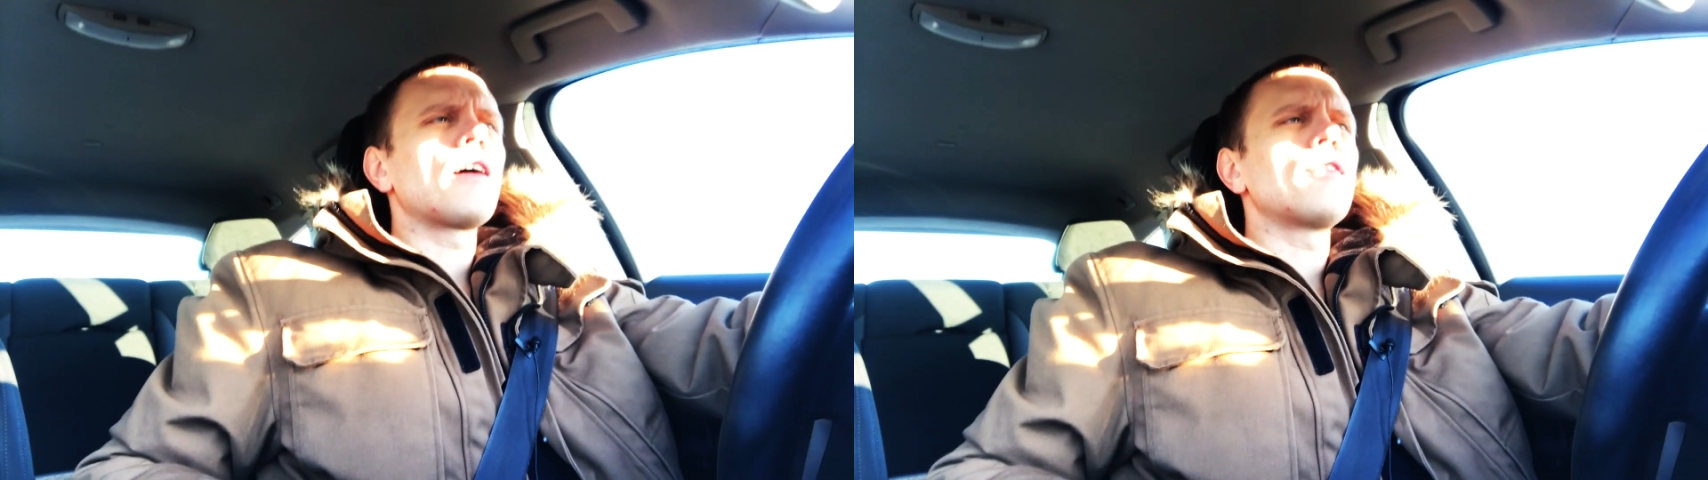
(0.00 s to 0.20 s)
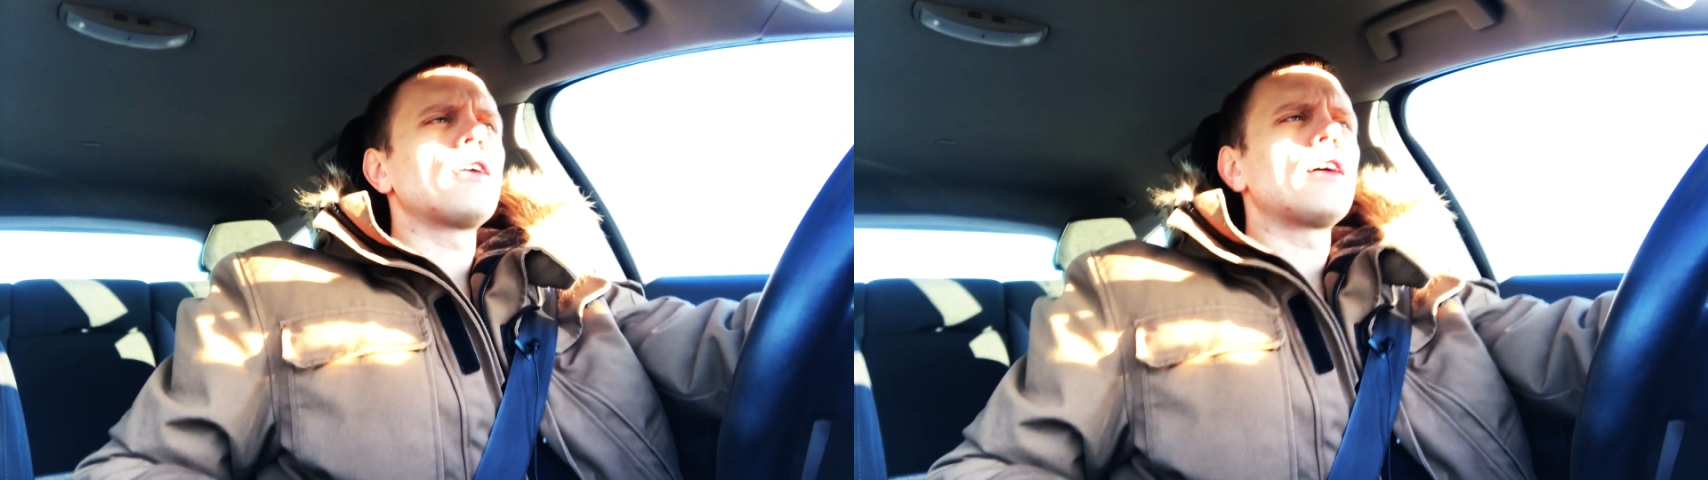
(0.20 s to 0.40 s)

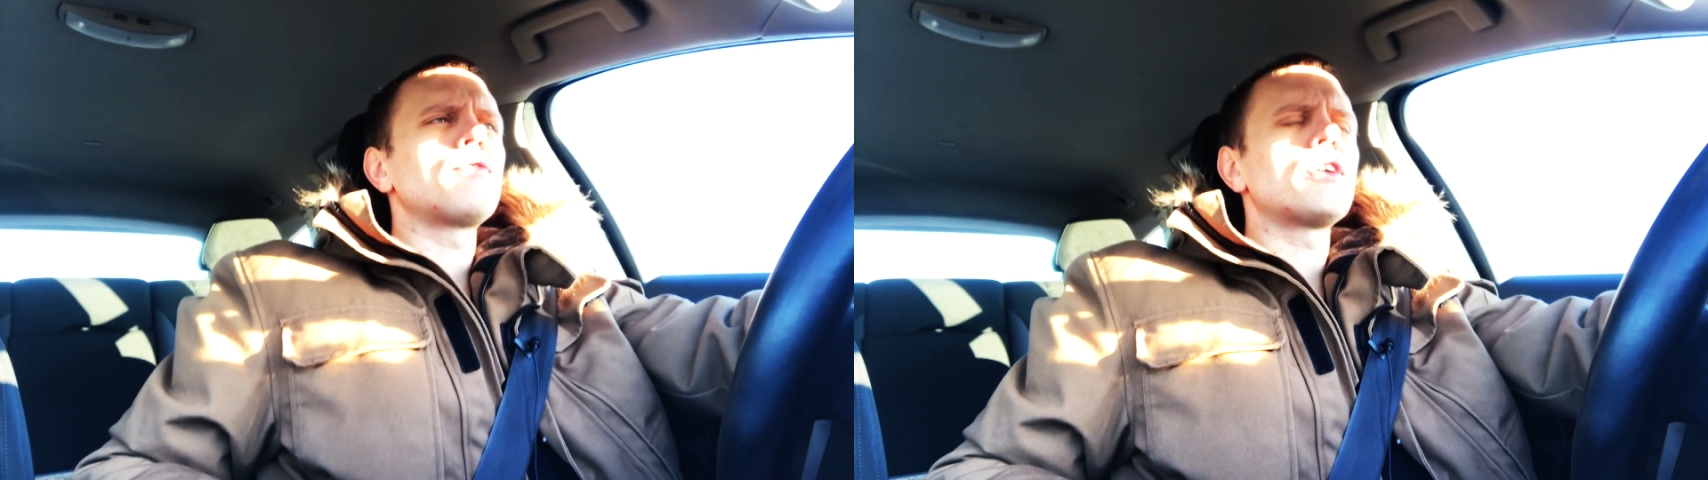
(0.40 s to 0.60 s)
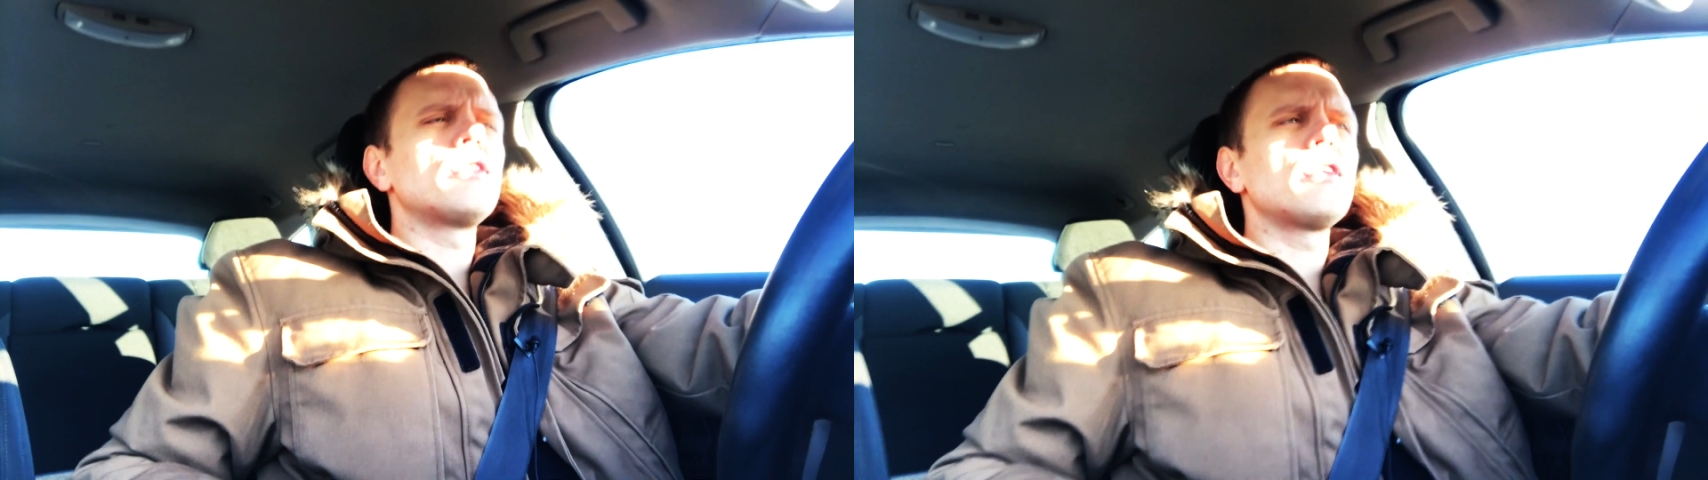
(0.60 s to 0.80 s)
I've
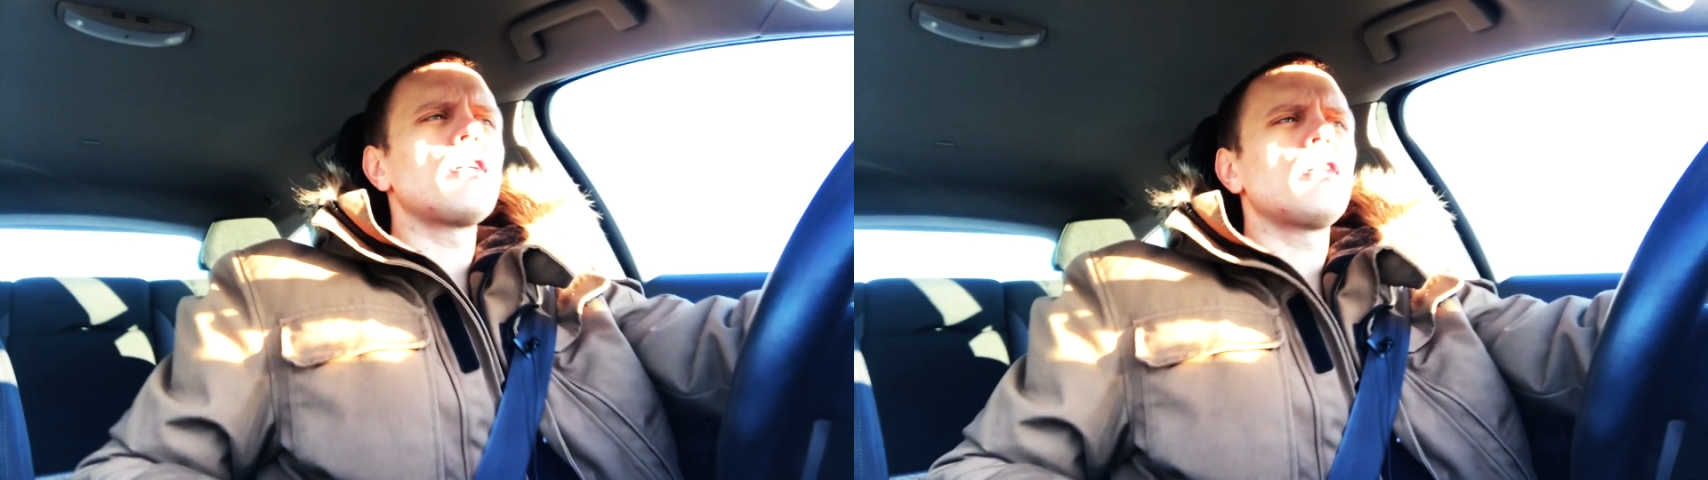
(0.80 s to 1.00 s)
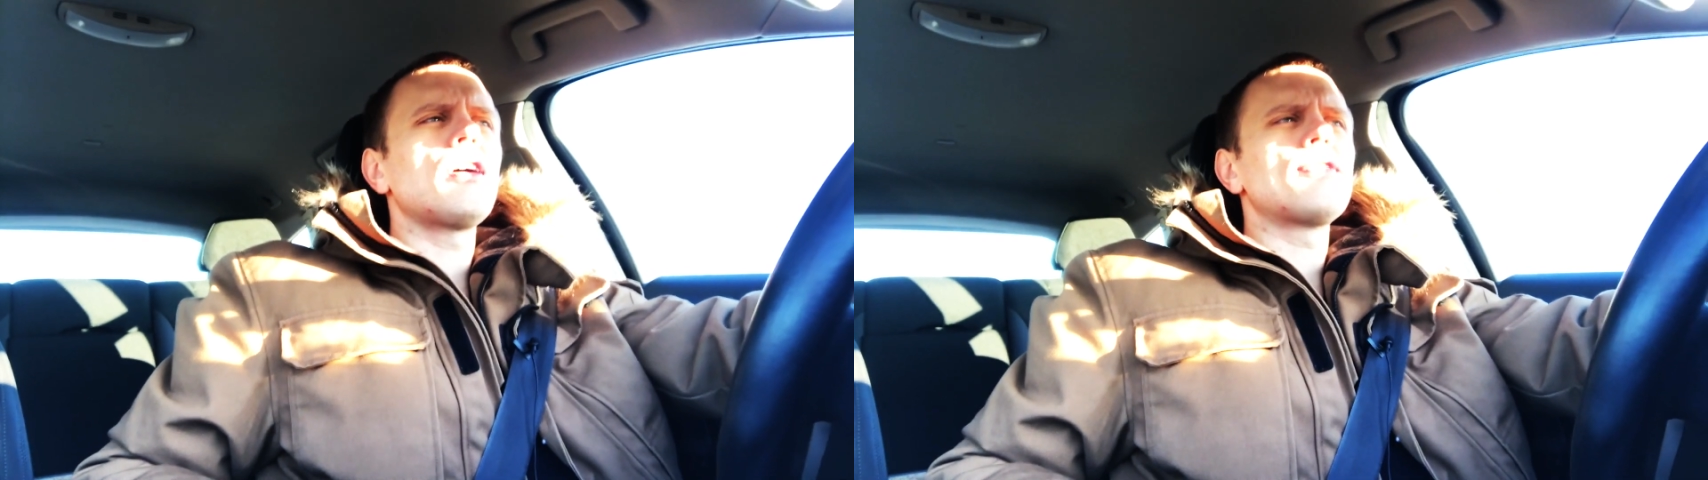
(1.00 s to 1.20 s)
had very
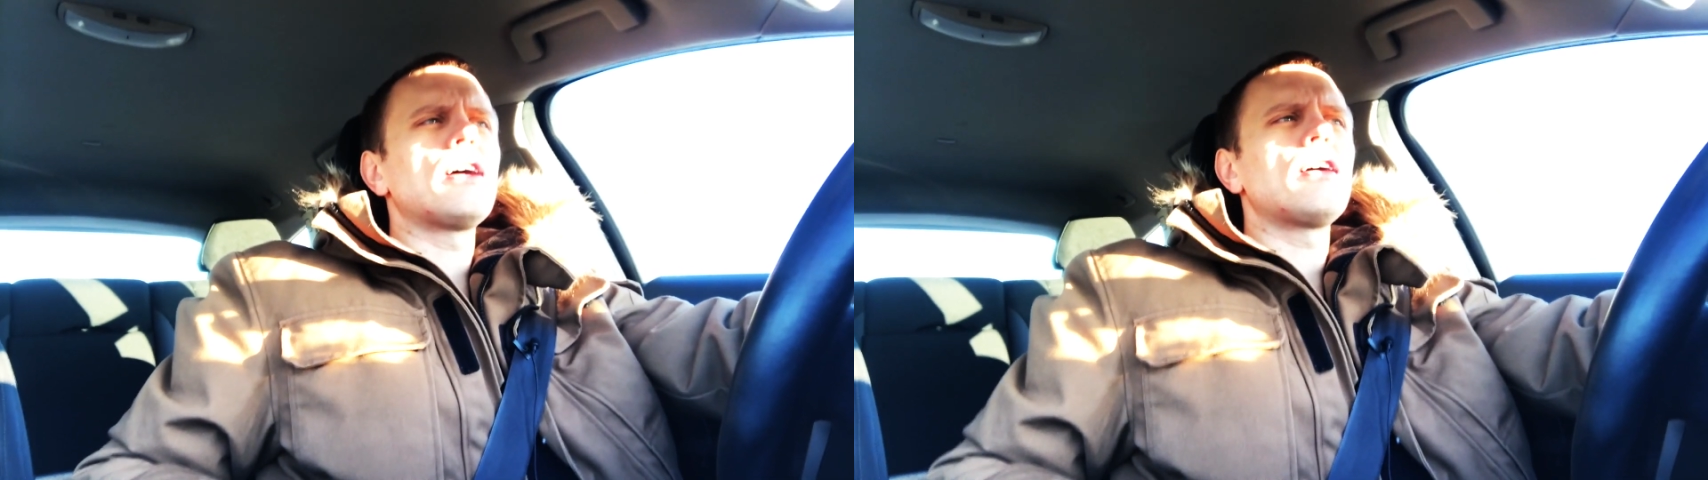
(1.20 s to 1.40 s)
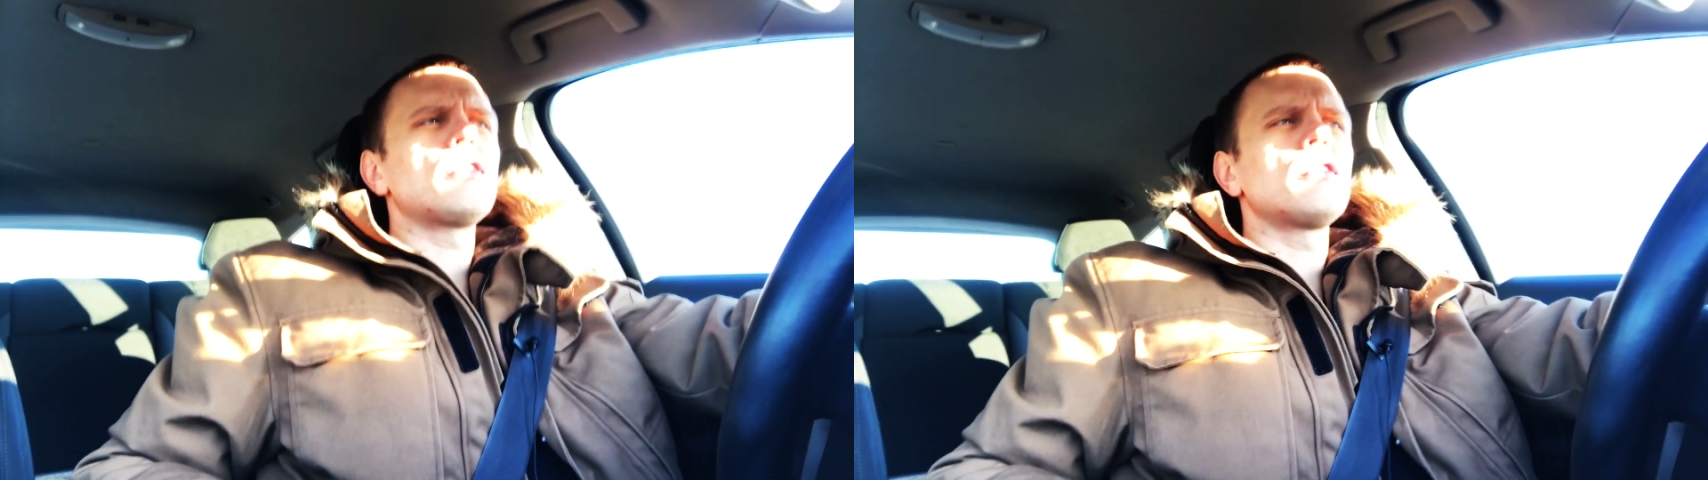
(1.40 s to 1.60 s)
little, I've
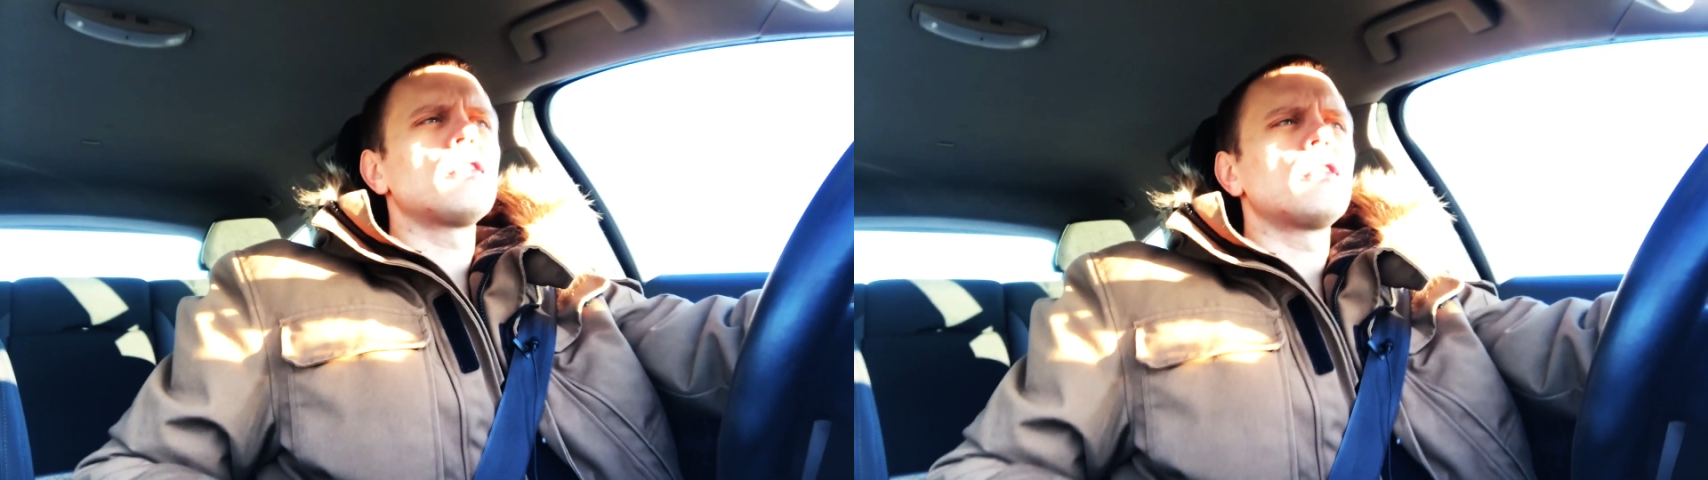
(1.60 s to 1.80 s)
had